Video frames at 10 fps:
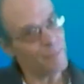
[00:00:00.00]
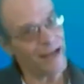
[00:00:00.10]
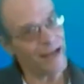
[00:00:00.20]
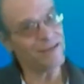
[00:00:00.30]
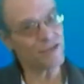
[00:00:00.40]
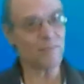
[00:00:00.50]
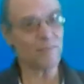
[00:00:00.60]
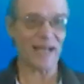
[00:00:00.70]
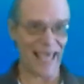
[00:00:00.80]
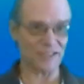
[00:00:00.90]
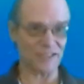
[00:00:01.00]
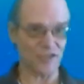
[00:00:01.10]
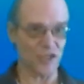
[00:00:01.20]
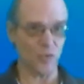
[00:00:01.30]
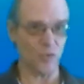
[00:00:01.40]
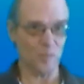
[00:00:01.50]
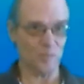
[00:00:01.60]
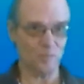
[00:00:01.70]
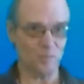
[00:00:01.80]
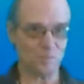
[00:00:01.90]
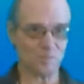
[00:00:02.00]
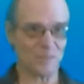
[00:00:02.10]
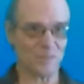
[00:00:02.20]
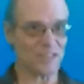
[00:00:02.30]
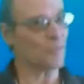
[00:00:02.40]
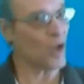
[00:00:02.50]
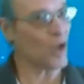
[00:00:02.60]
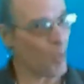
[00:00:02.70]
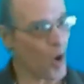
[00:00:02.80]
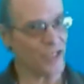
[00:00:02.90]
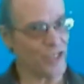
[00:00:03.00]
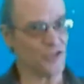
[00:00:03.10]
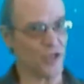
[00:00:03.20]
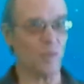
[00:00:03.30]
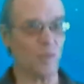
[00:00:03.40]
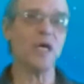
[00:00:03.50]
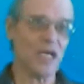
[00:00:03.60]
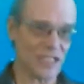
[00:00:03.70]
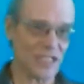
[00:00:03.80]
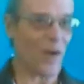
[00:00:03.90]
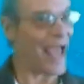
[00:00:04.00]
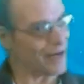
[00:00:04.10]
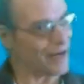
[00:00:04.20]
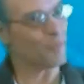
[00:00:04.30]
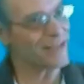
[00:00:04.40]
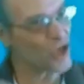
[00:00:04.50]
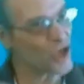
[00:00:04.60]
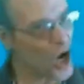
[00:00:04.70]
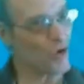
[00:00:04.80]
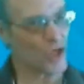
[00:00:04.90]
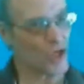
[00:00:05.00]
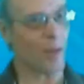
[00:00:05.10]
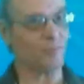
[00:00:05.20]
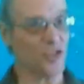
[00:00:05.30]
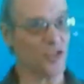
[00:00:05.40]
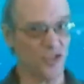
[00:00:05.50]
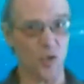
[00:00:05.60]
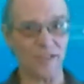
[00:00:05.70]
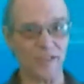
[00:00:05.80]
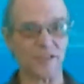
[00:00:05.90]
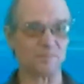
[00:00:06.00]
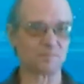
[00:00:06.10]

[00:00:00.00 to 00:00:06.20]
But it was something I had to do, something I wanted to do. So I had to bring the courage up to do it.